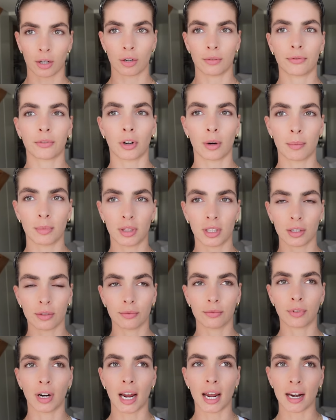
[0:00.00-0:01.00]
home from the
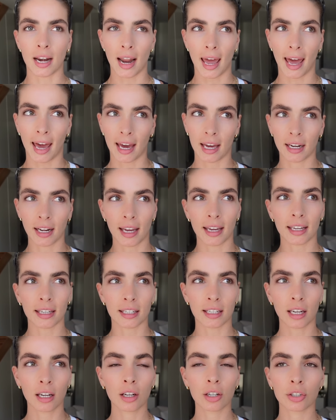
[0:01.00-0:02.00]
run, had
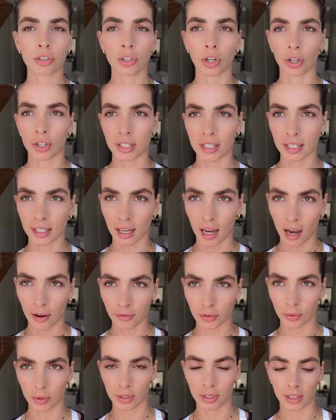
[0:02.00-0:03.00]
a toasty
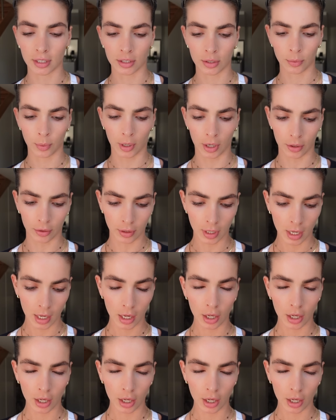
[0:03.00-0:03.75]
afterwards as well,